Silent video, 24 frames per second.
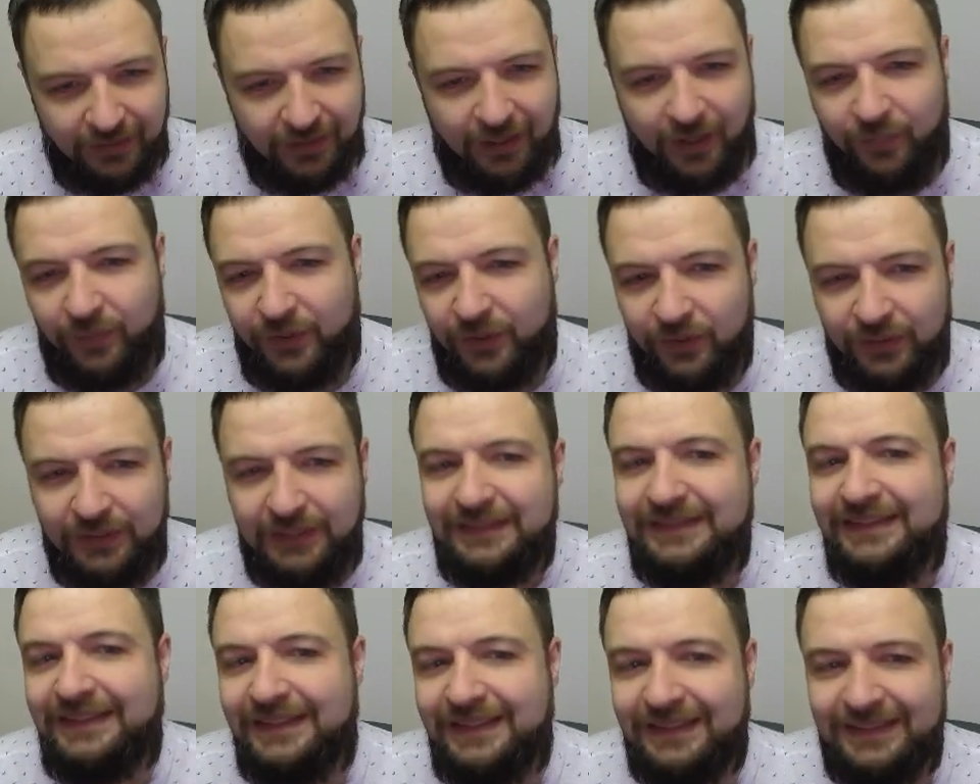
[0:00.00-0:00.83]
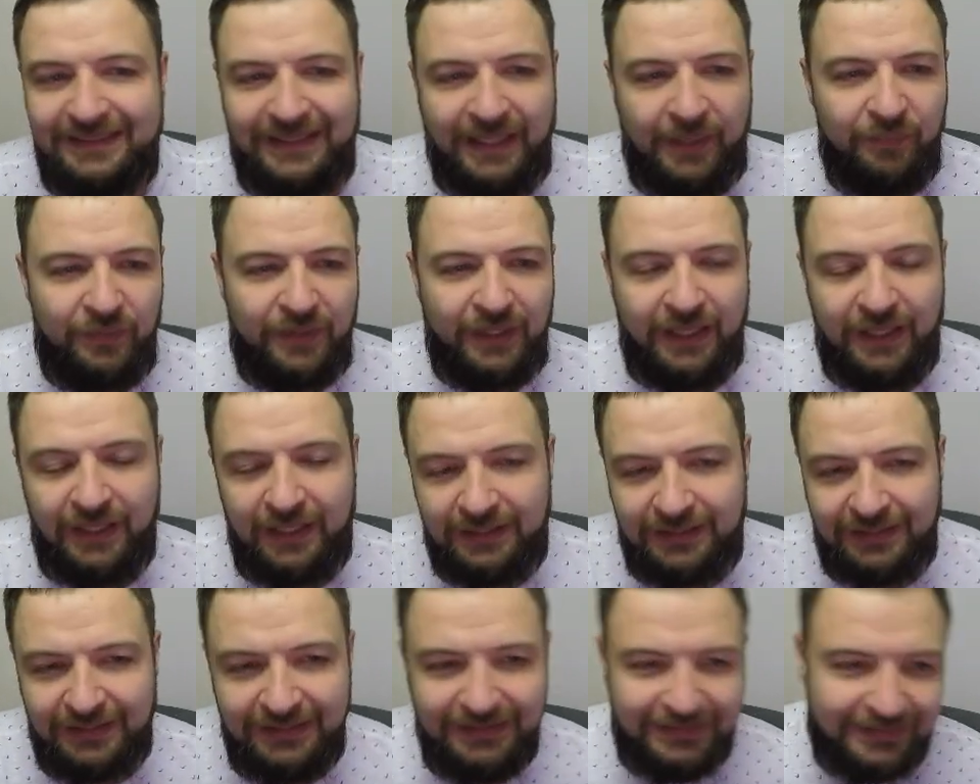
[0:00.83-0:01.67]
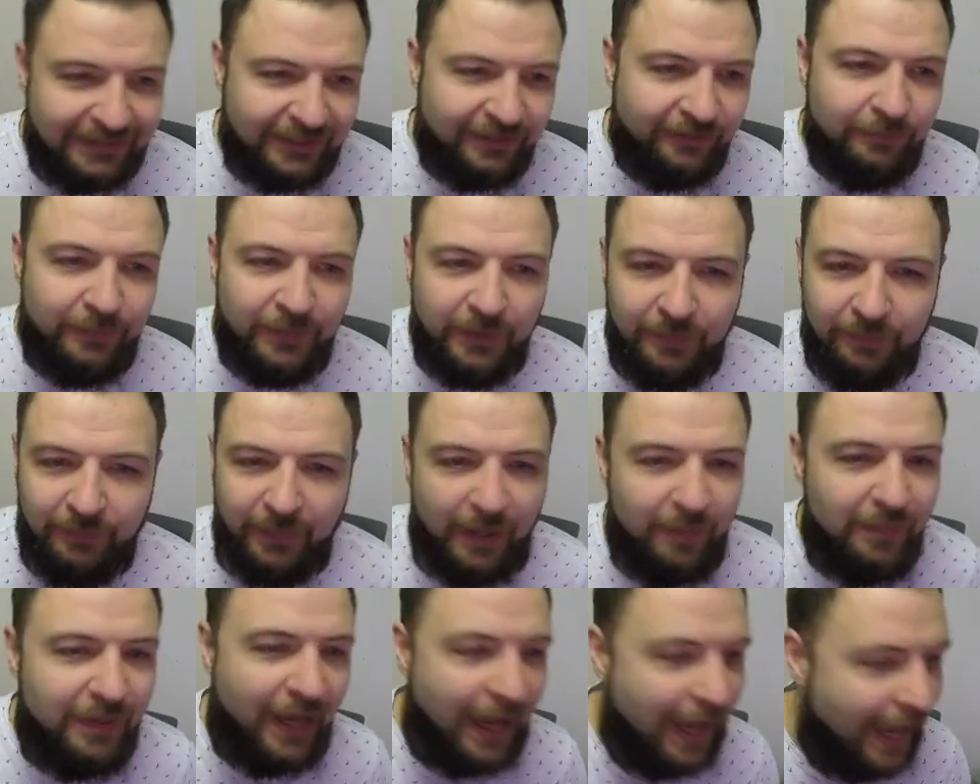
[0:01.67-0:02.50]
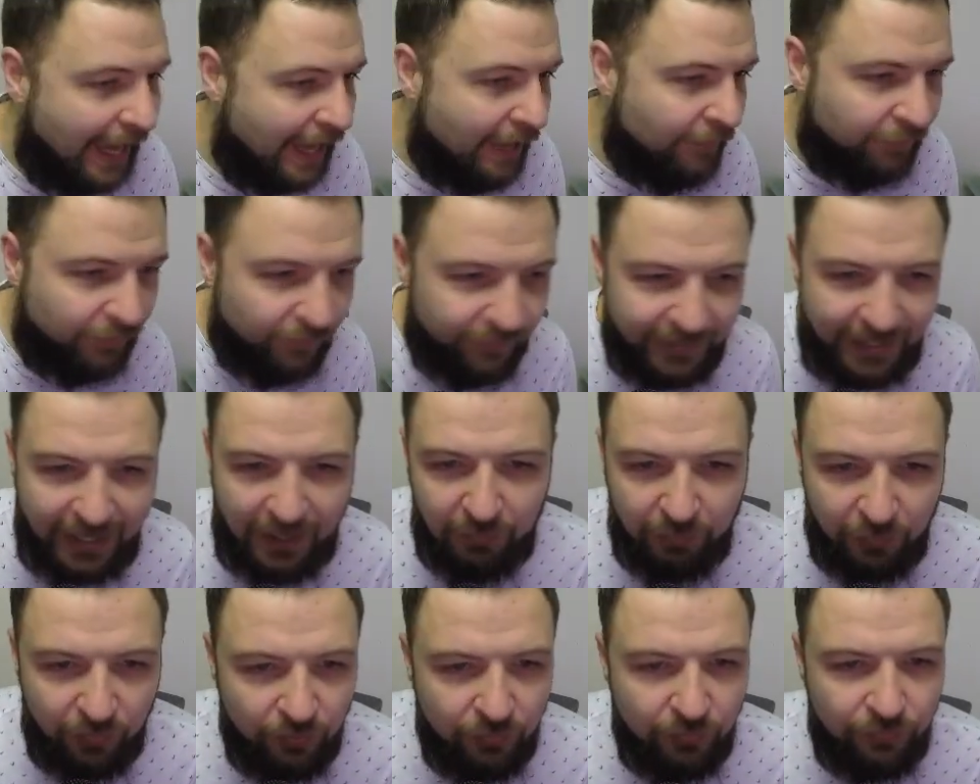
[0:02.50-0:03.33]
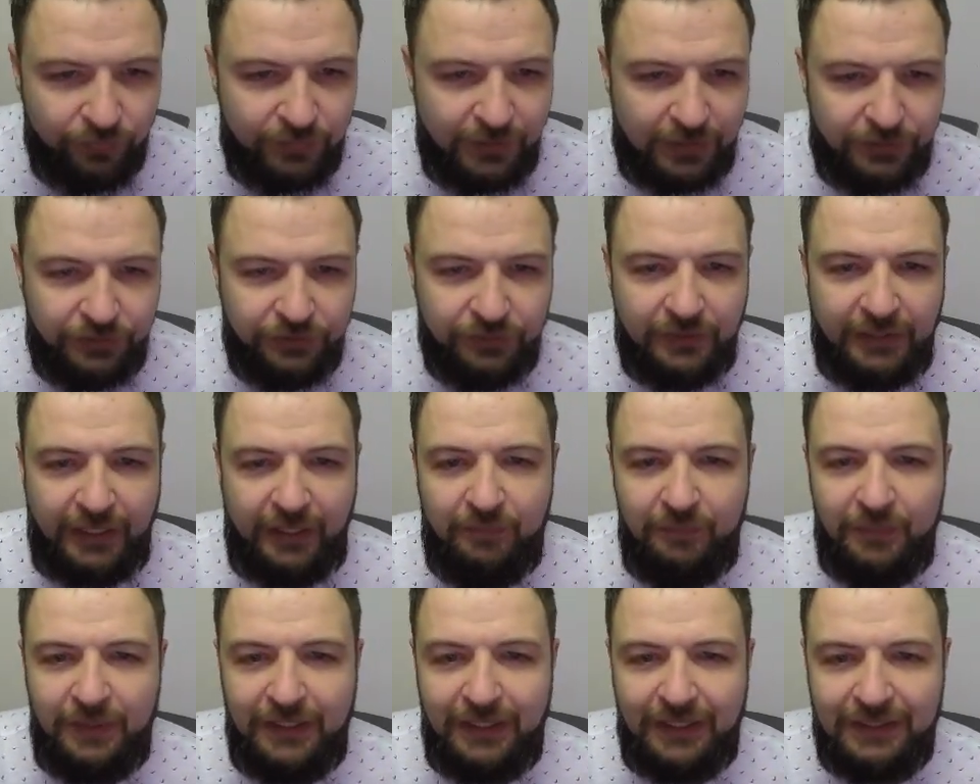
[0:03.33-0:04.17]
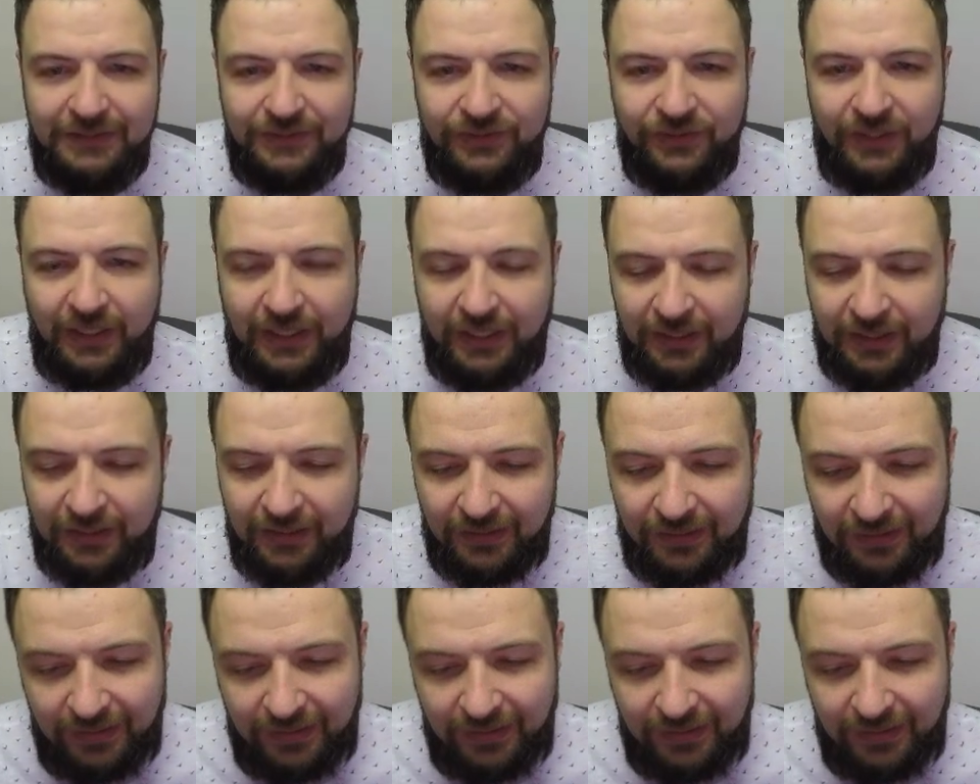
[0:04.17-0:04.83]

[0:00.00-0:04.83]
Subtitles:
are we going to see the same thing? At least give me maybe half of that move that you gave me yesterday.